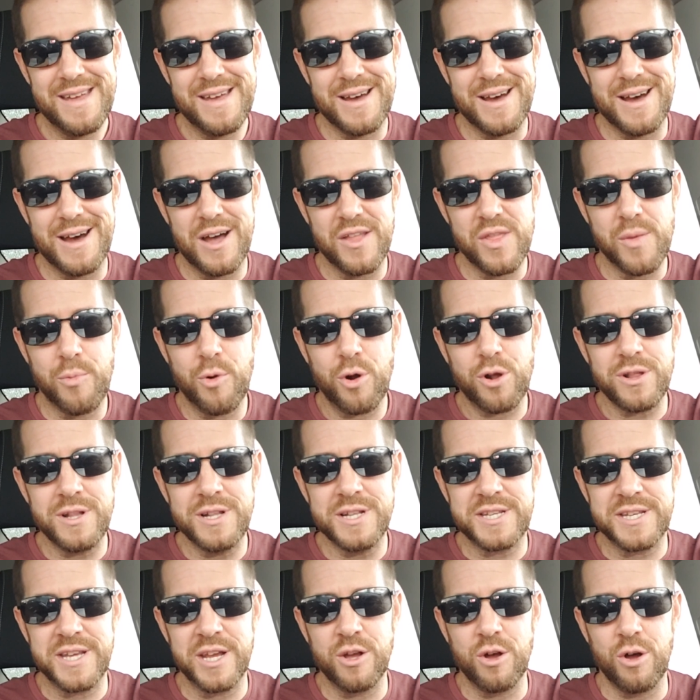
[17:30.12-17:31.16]
The
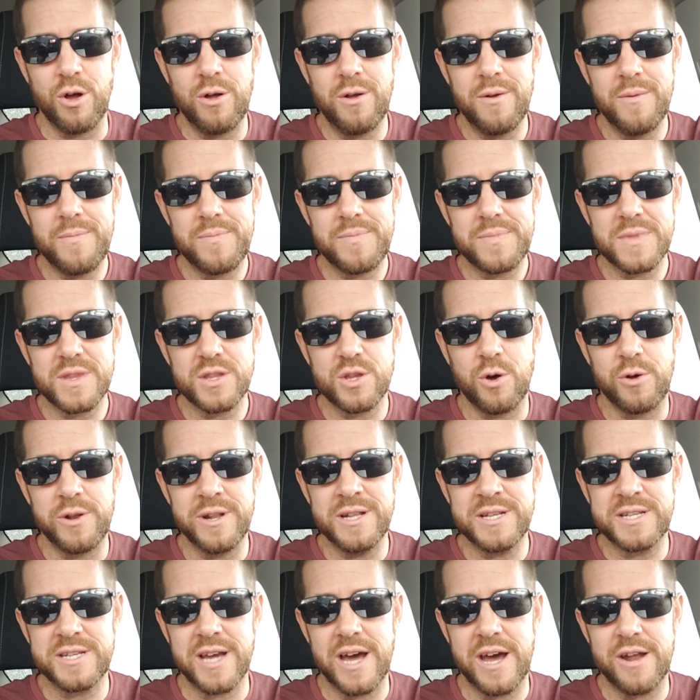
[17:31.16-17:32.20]
Brooklyn single told
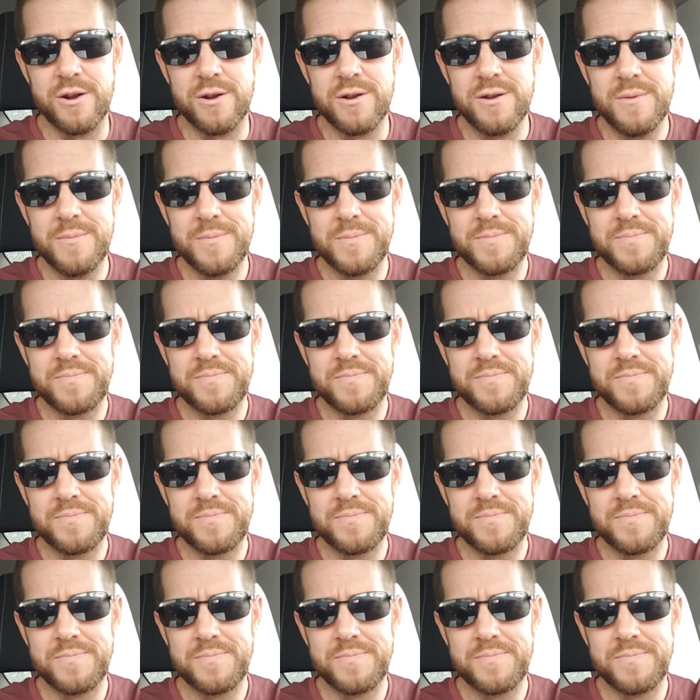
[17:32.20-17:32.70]
Insider